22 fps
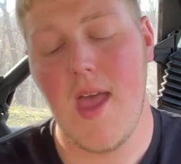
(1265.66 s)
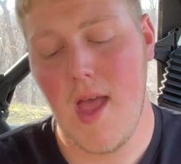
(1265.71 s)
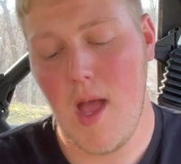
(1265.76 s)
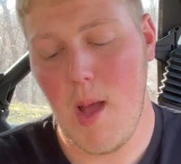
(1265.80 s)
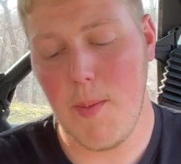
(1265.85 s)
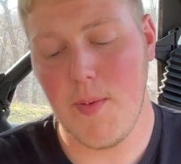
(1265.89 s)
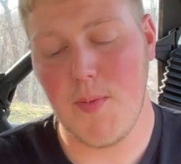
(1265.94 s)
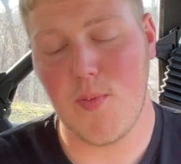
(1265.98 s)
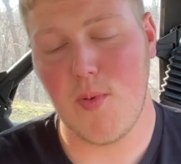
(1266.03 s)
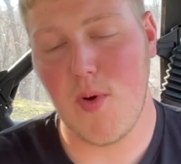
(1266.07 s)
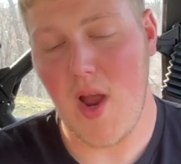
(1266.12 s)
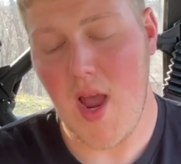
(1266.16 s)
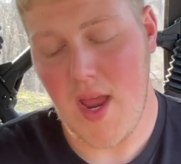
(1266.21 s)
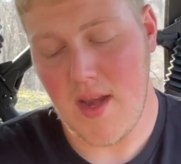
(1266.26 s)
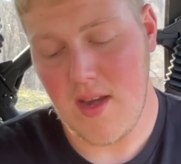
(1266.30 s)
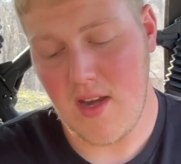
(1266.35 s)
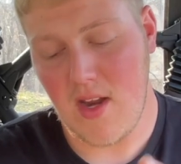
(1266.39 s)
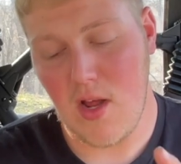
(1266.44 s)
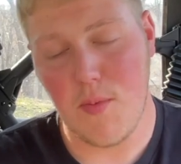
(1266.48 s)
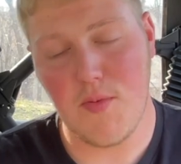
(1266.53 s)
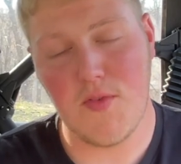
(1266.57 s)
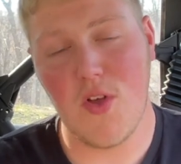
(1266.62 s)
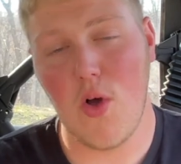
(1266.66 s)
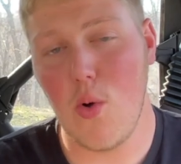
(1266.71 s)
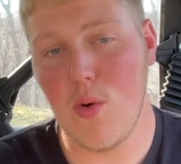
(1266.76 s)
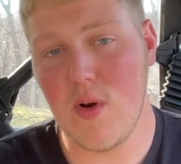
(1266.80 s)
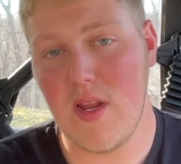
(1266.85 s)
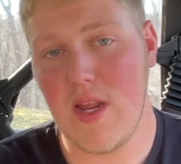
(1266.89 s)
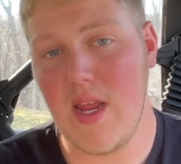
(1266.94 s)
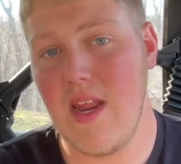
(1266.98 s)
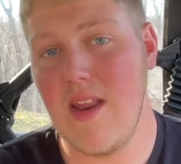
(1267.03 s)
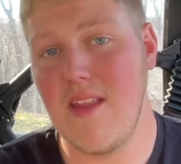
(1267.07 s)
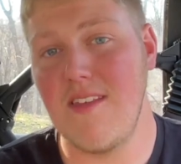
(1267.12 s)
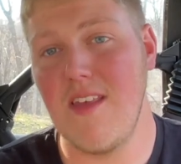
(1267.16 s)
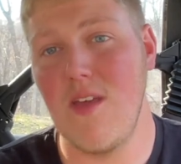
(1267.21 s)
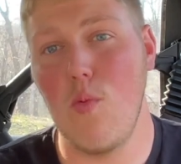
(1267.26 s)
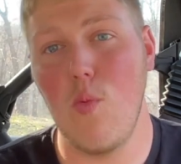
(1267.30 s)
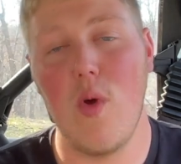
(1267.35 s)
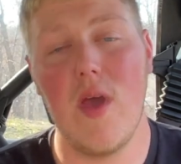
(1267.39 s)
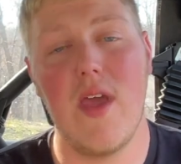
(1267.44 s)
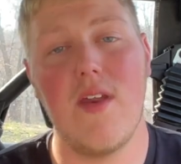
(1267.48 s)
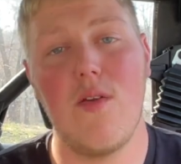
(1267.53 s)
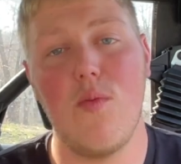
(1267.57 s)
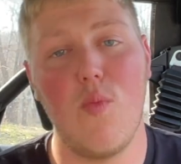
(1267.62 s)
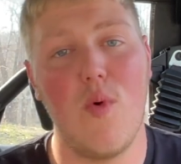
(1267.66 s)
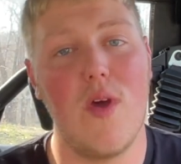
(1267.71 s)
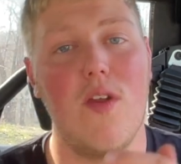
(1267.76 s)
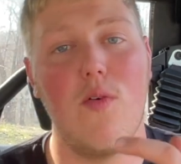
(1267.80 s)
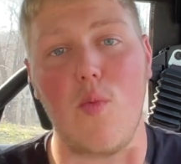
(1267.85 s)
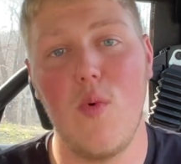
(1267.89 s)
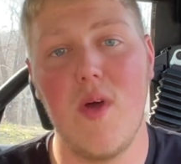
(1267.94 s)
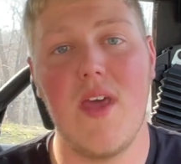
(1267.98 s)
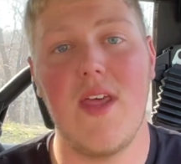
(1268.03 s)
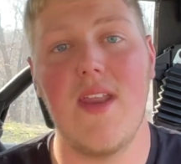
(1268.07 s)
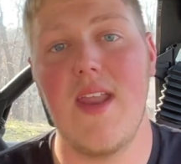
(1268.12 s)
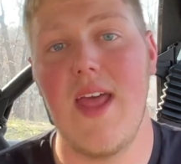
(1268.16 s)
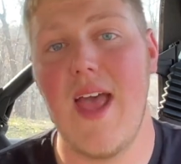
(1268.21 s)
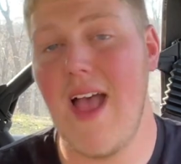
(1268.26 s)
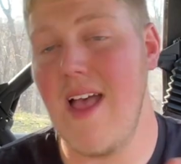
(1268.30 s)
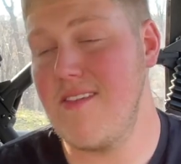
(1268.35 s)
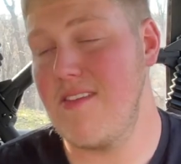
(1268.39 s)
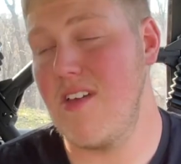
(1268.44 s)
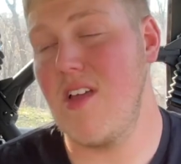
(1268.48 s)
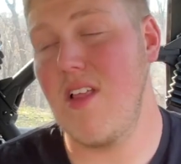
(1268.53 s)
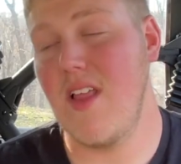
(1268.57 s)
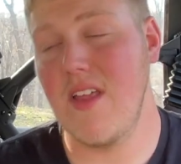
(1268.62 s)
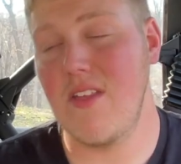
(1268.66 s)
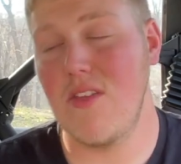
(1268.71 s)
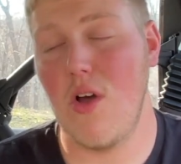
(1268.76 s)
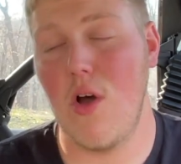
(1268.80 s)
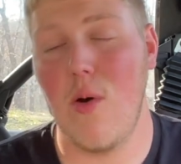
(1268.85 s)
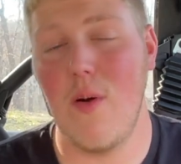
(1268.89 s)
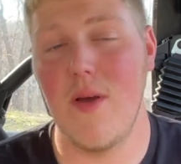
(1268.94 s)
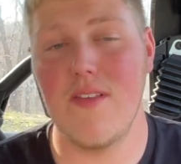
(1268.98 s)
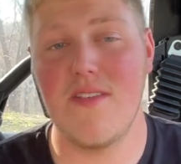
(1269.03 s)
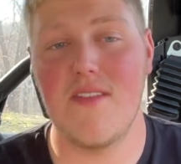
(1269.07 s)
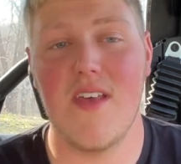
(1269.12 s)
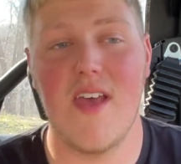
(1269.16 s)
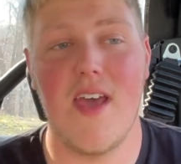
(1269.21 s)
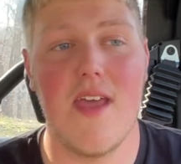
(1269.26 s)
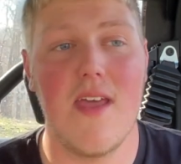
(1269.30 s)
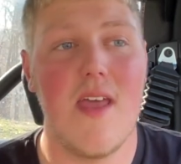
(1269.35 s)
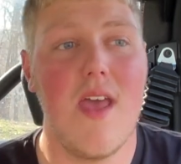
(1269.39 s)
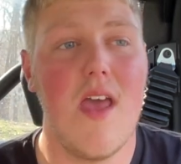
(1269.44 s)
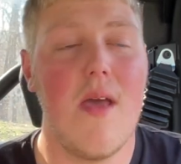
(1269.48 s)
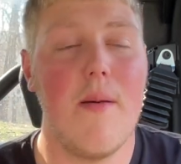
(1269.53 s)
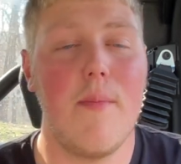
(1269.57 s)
helps Brian, and helps Holden. It is a win-win-win, as I like to always say.